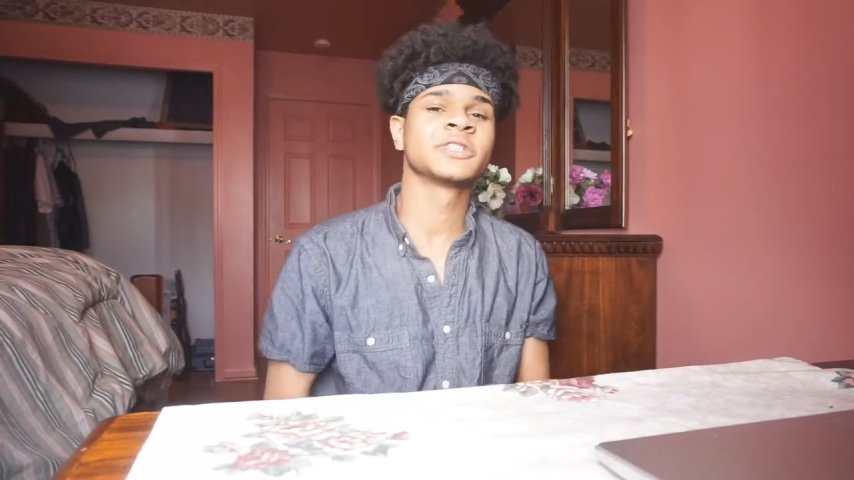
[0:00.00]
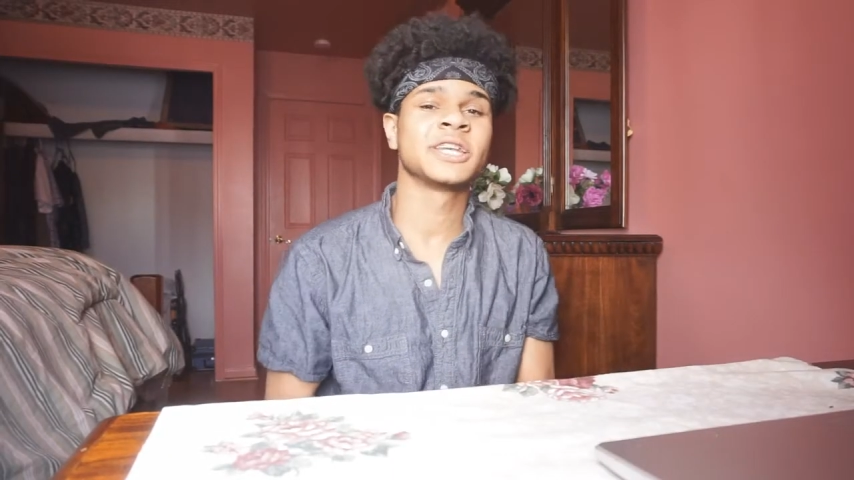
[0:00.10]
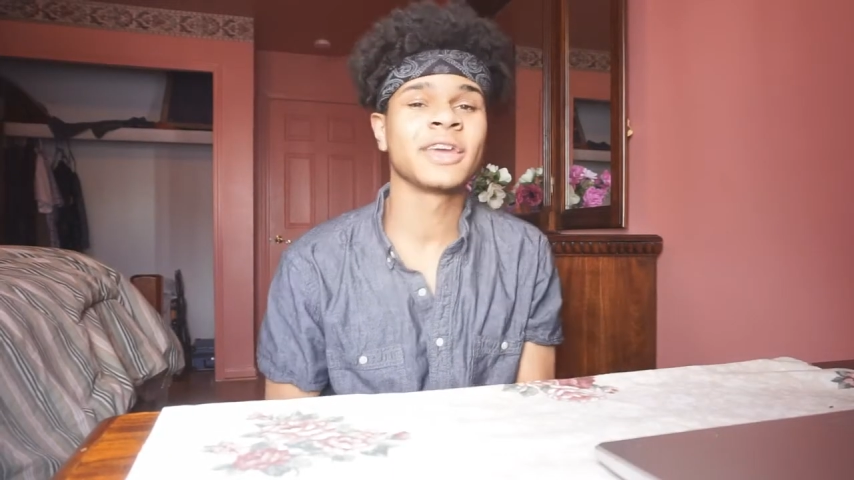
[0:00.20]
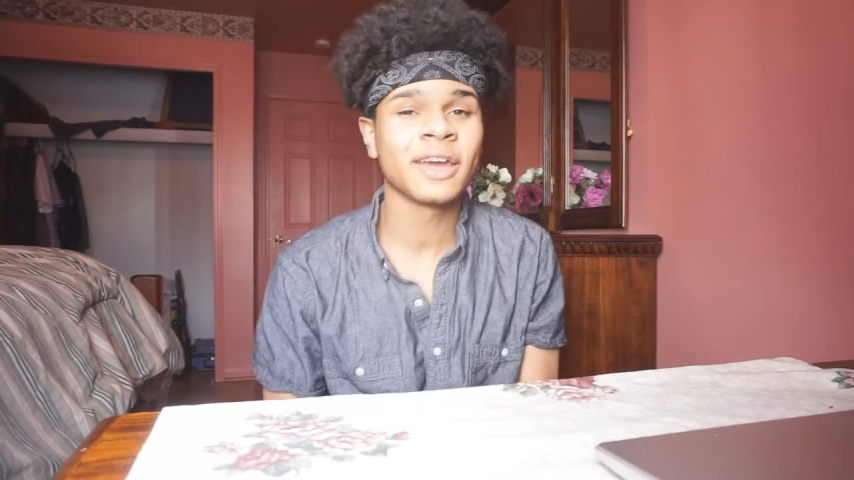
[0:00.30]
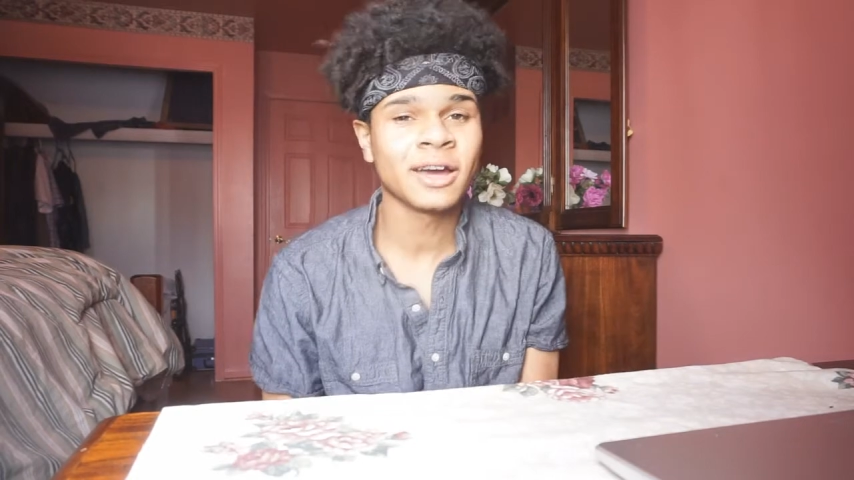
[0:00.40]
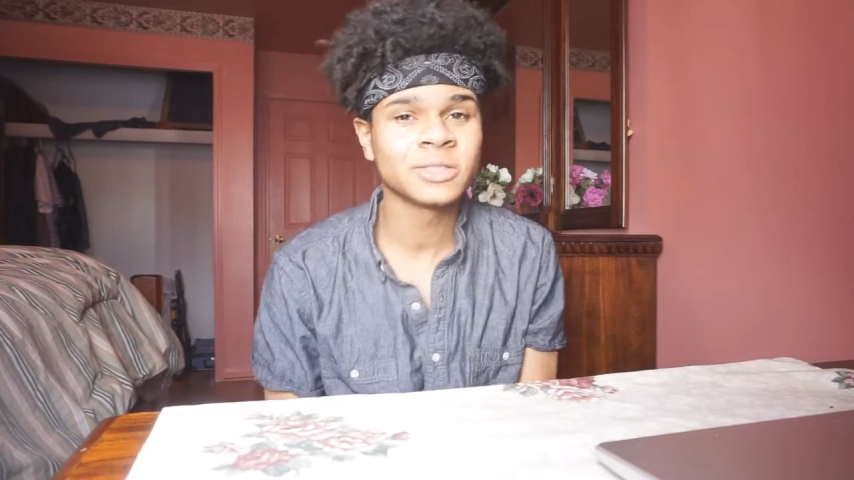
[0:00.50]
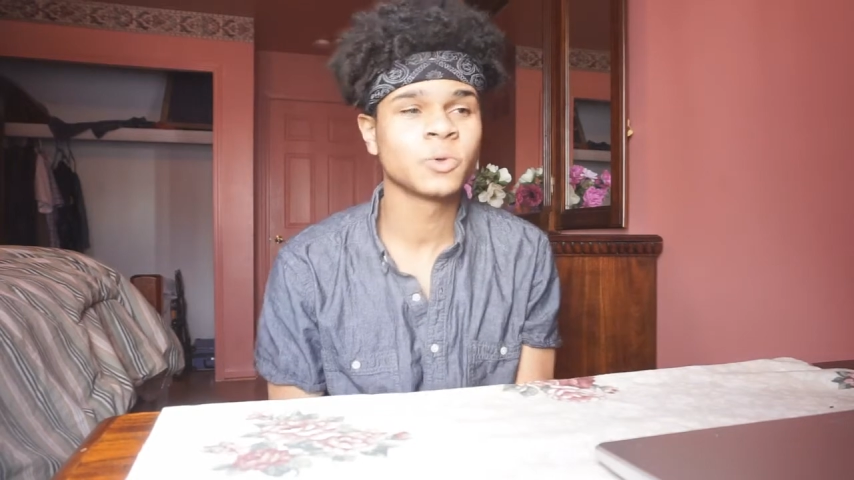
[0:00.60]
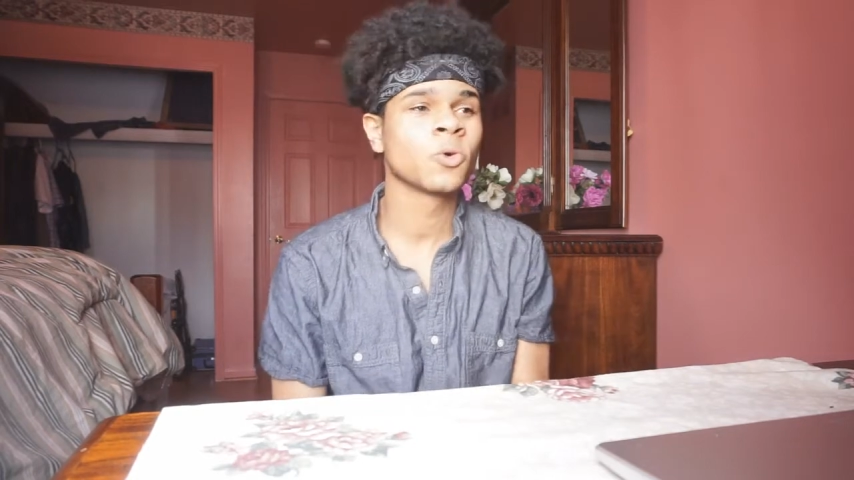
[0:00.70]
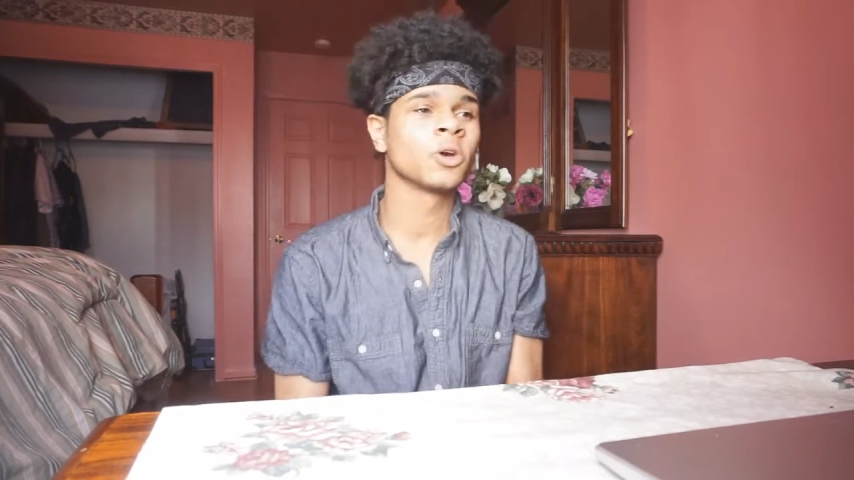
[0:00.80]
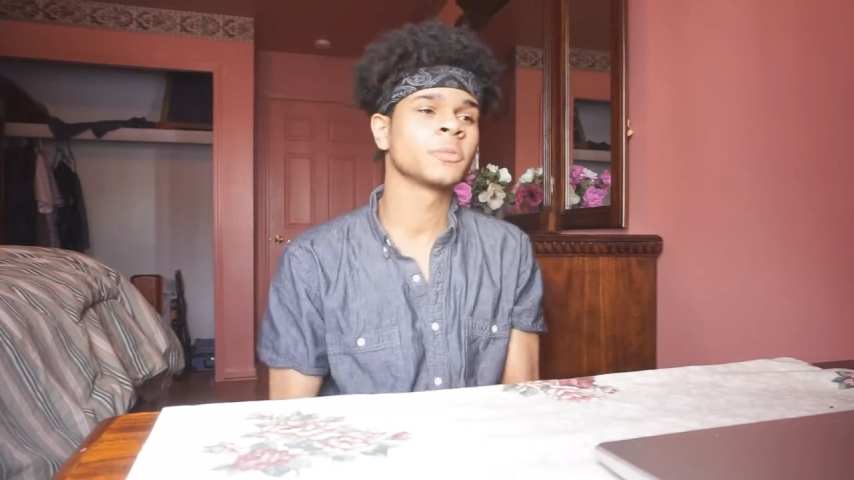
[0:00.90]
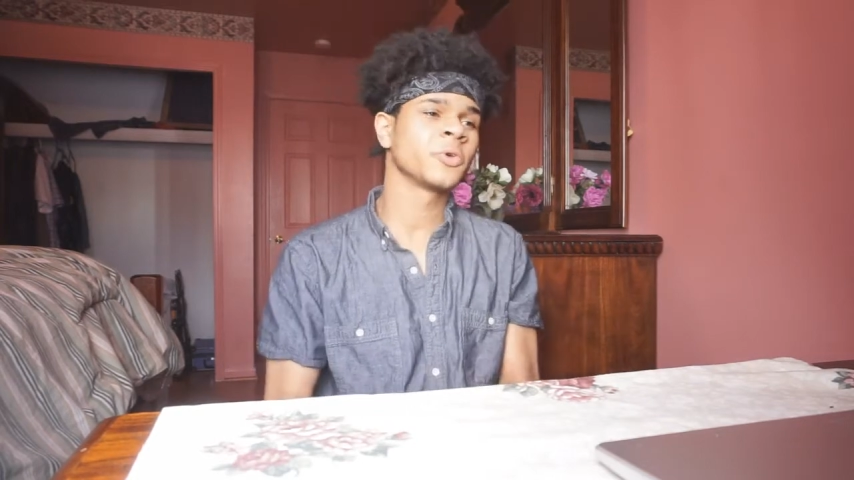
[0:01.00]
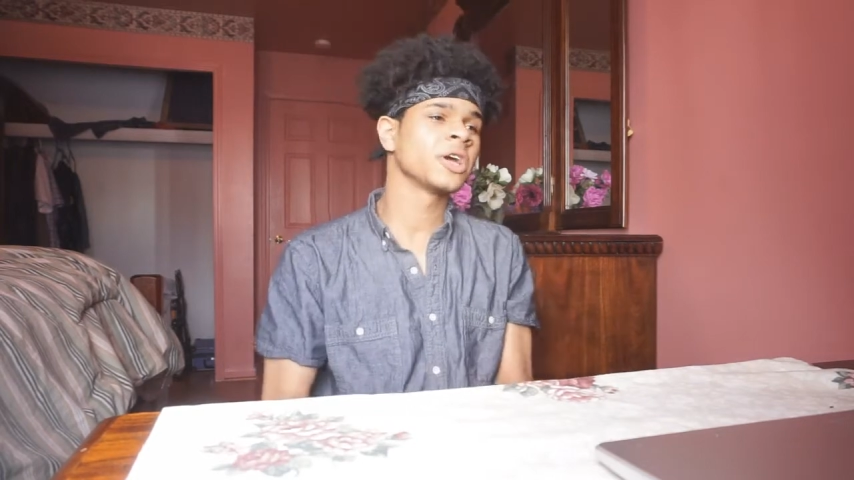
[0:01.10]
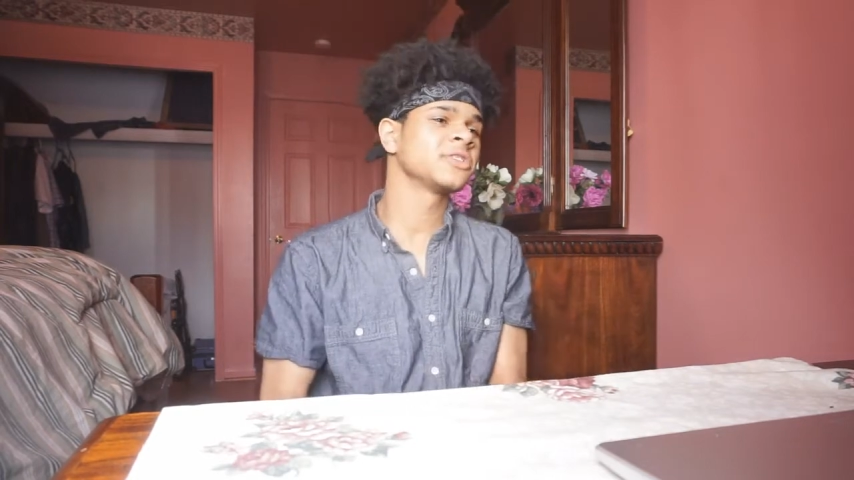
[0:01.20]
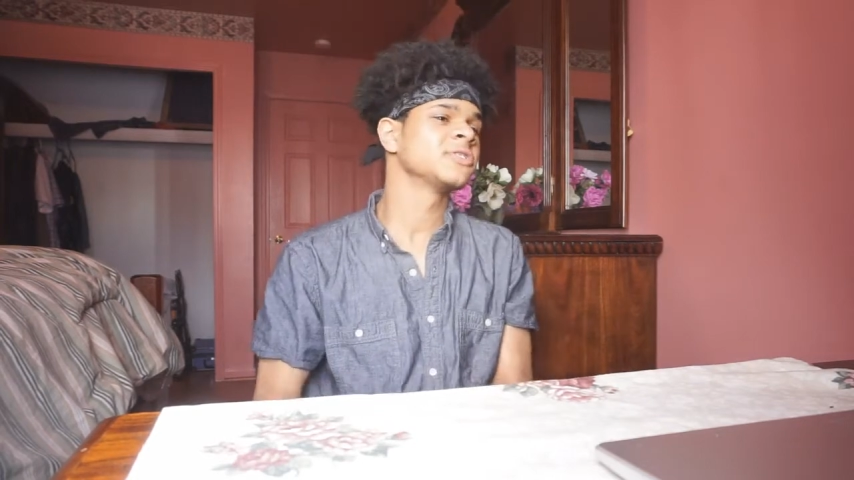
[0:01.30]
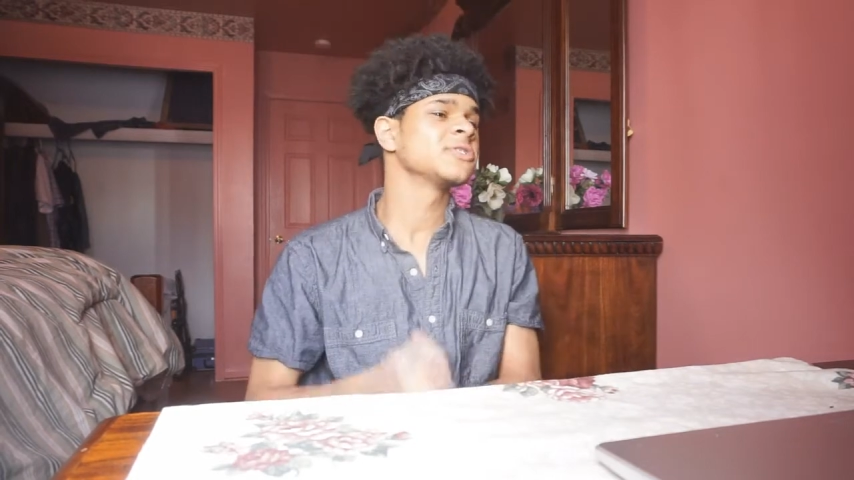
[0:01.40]
Today guys, we're going to
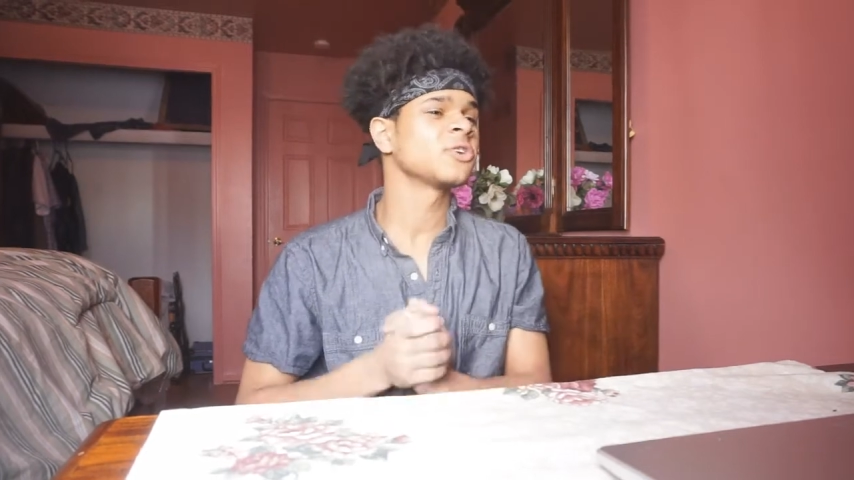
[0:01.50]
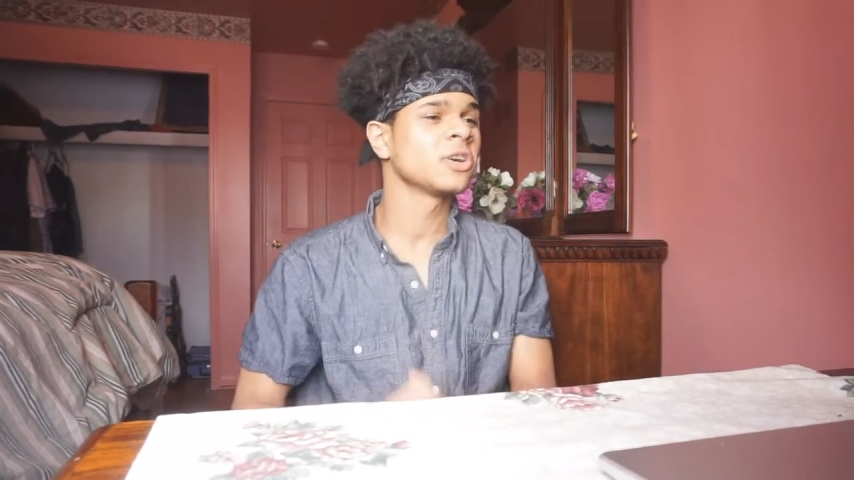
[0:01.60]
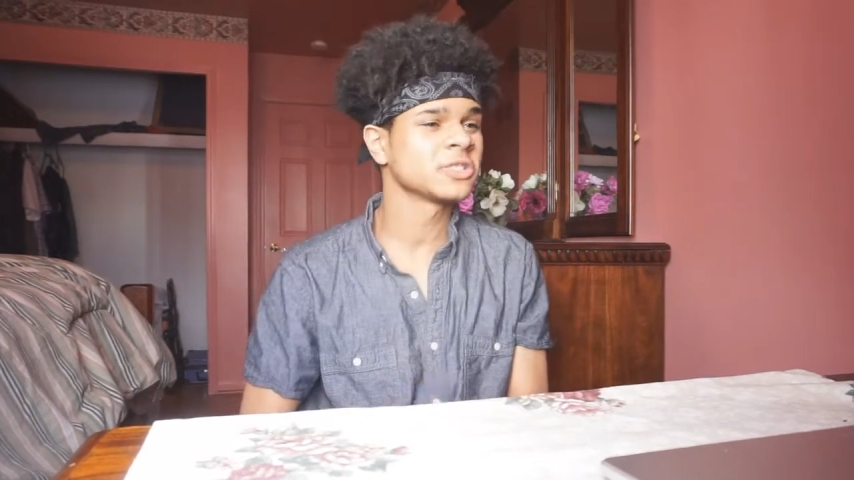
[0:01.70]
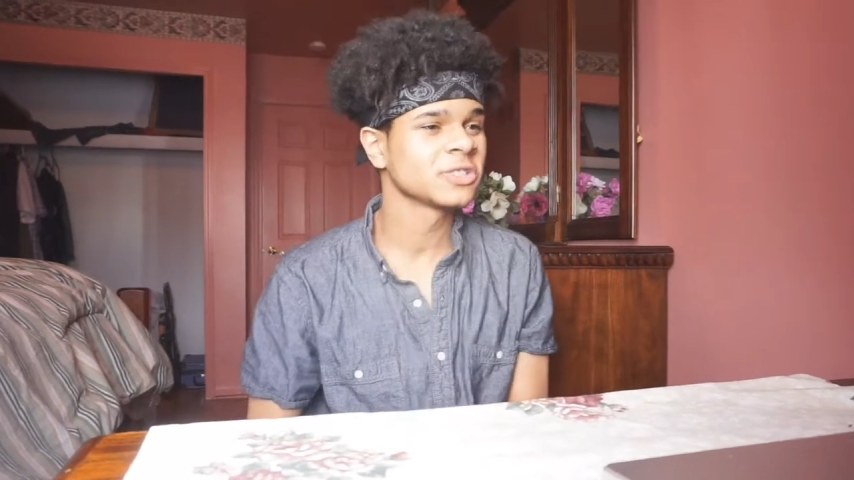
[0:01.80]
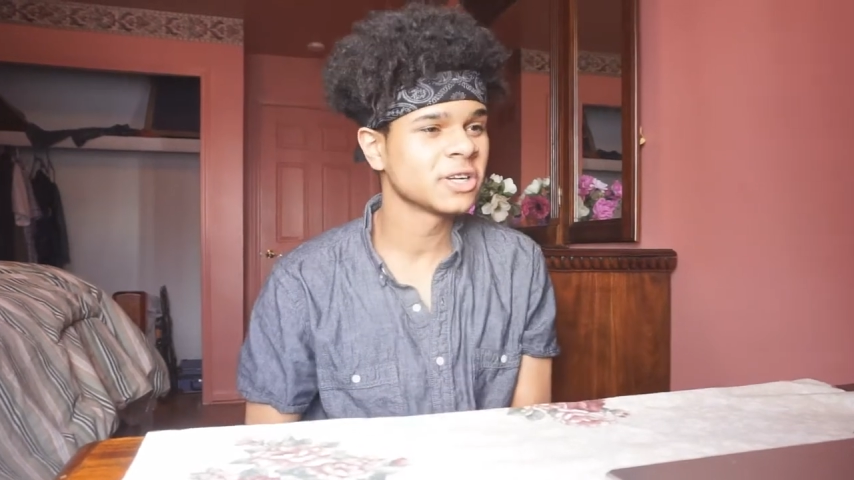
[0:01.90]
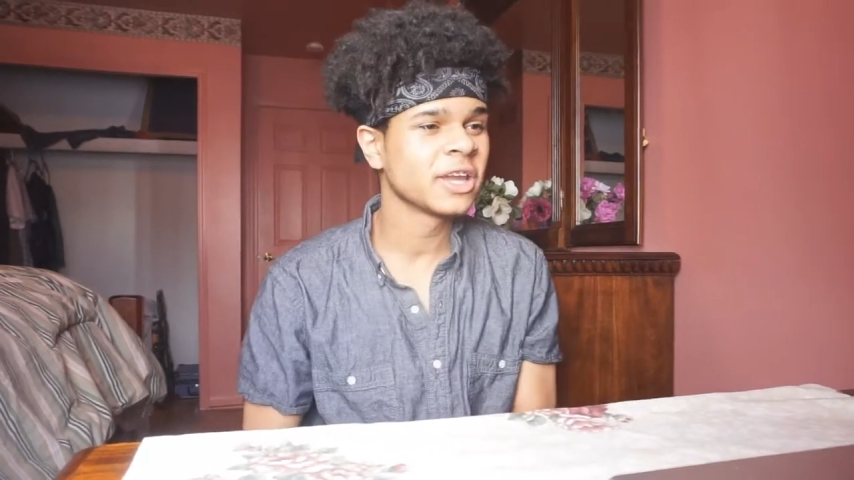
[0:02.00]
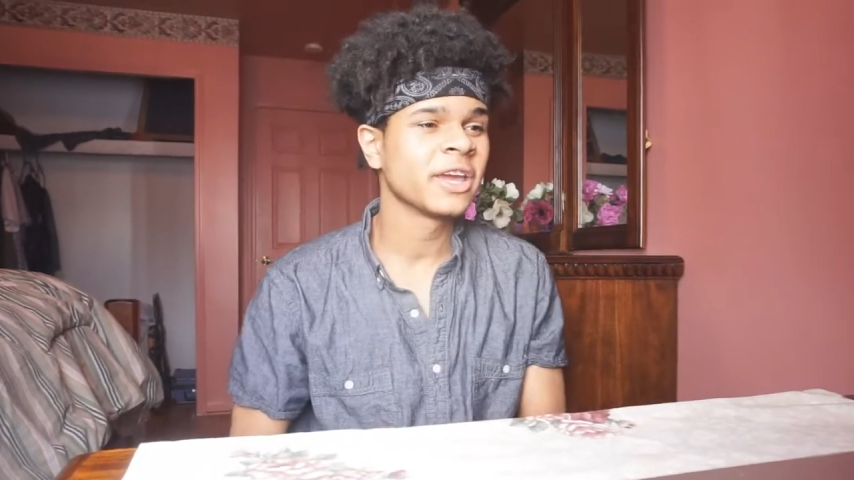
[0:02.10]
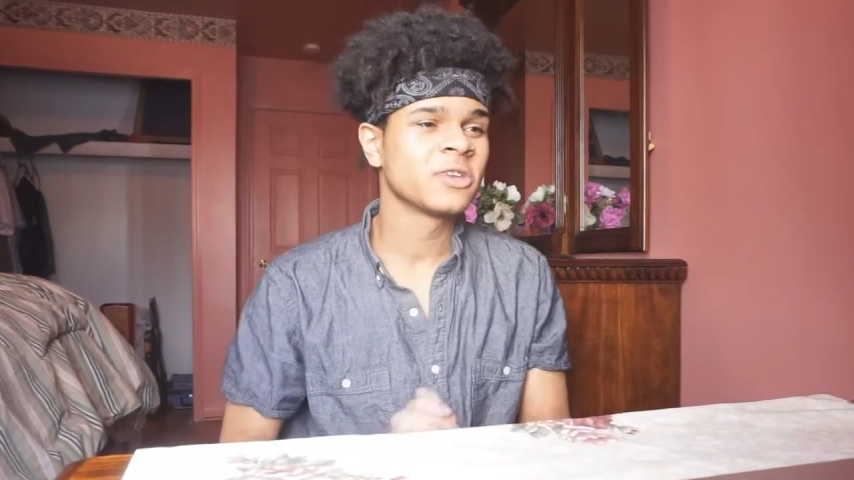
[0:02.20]
react to Saucer,